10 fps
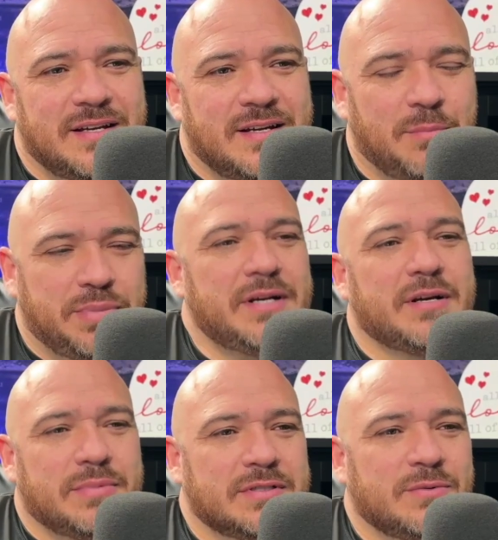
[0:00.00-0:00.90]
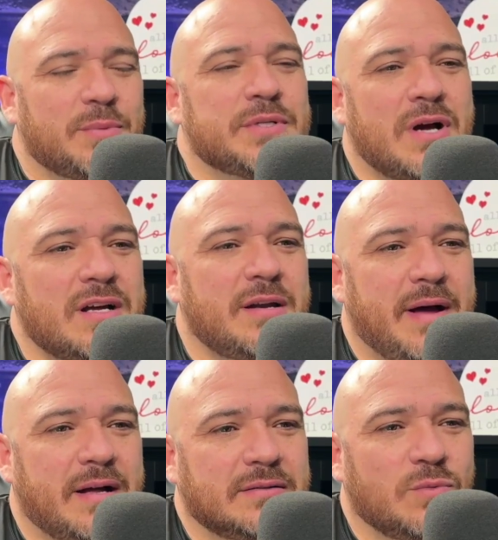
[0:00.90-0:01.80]
applicable to what we're talking
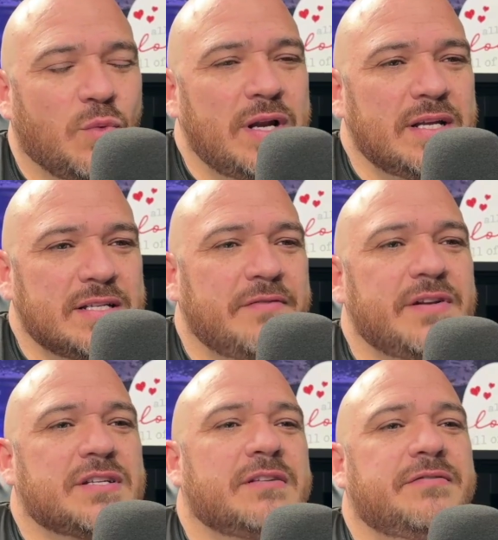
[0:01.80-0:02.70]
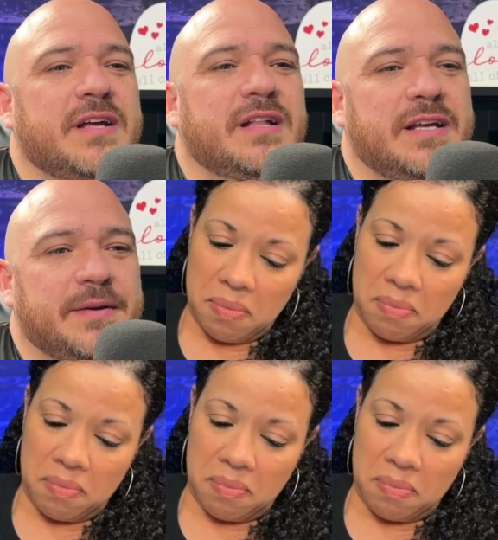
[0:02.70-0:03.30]
about. What is the definition of fidelity?